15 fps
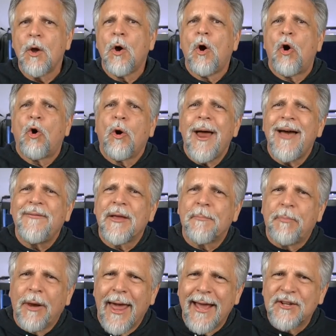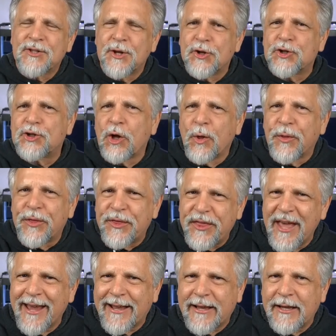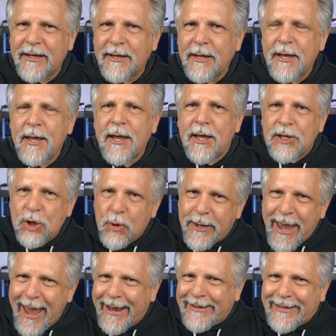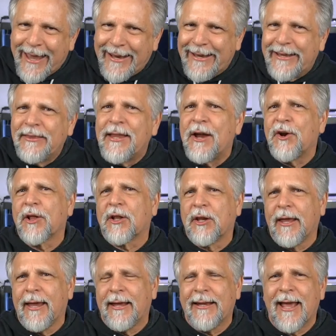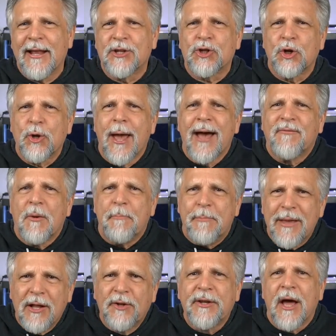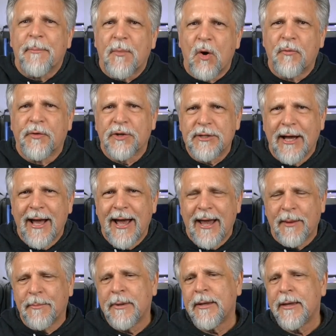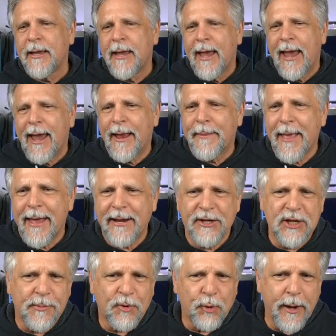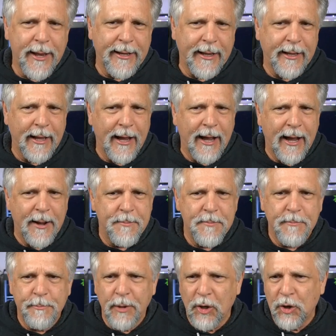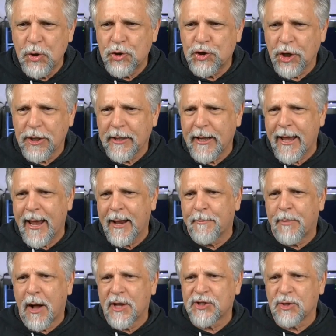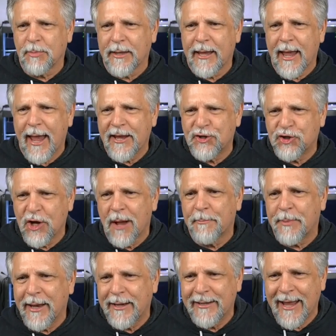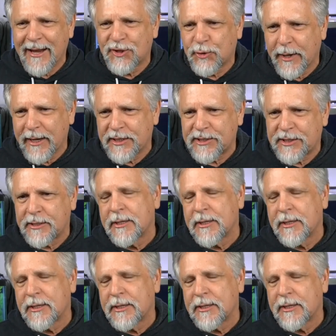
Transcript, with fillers: or having plants that are so thick you can't get in there to clean and so you have a buildup over time and that ends up creating uh, pollution and possibly a jump in nitrates